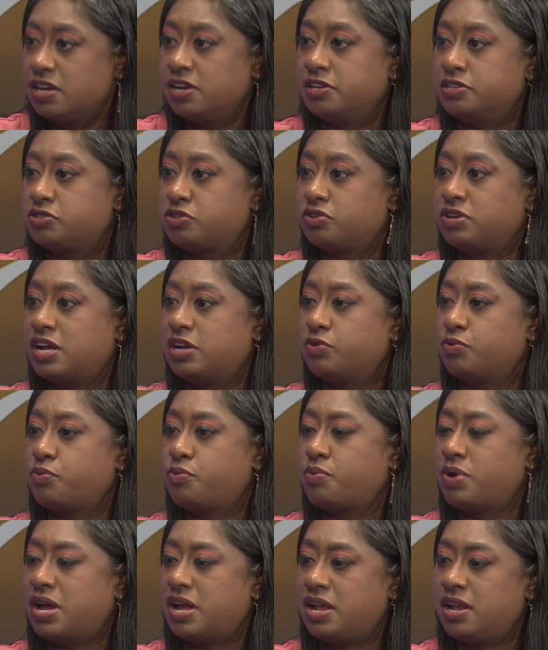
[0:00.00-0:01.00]
so that
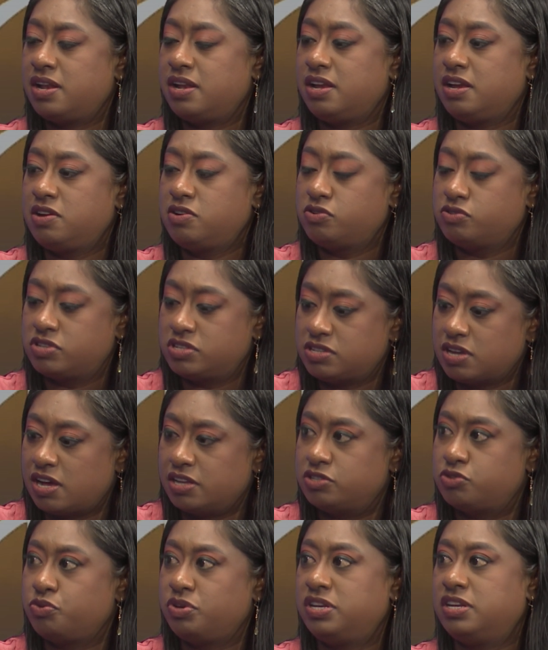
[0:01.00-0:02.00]
when you
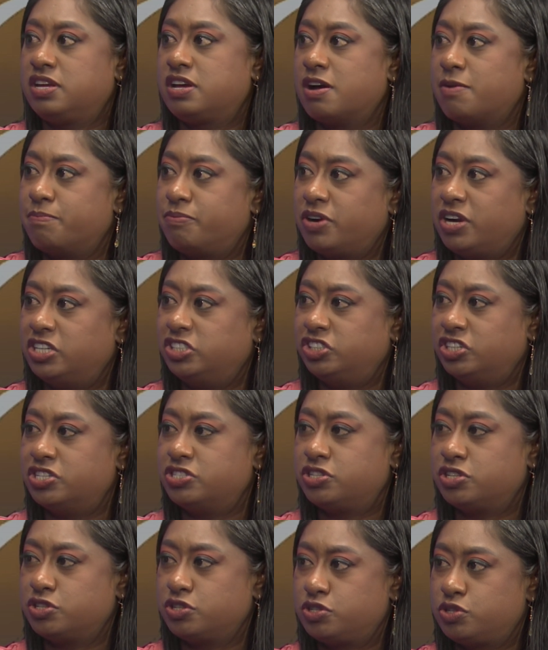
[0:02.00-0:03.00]
start doing the compressions
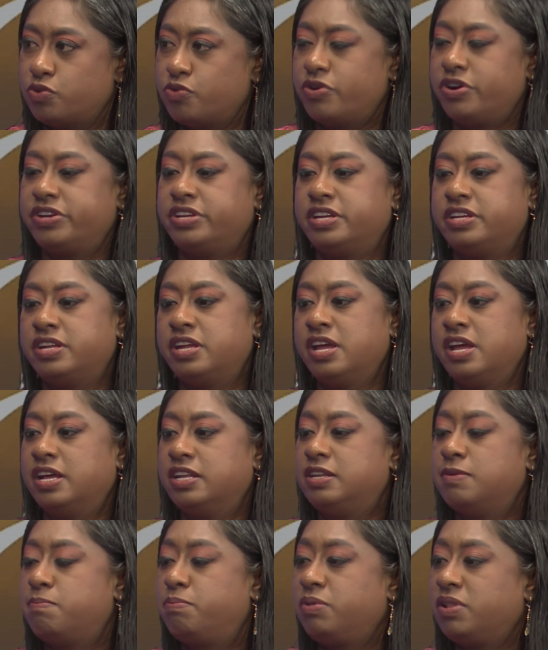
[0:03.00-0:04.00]
and so on, and
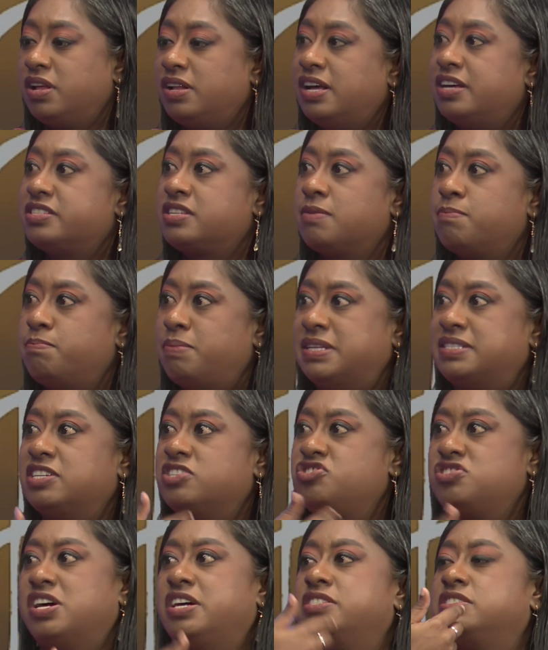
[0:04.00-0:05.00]
the blood has a better
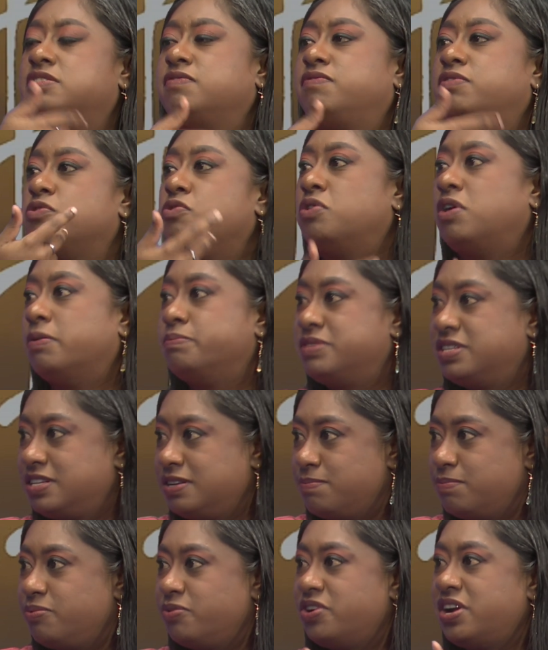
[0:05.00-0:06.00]
chance to flow up to
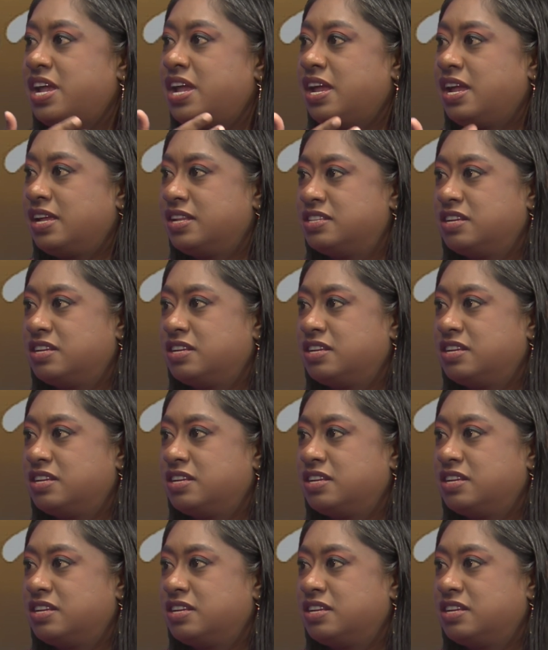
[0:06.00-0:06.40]
the brain,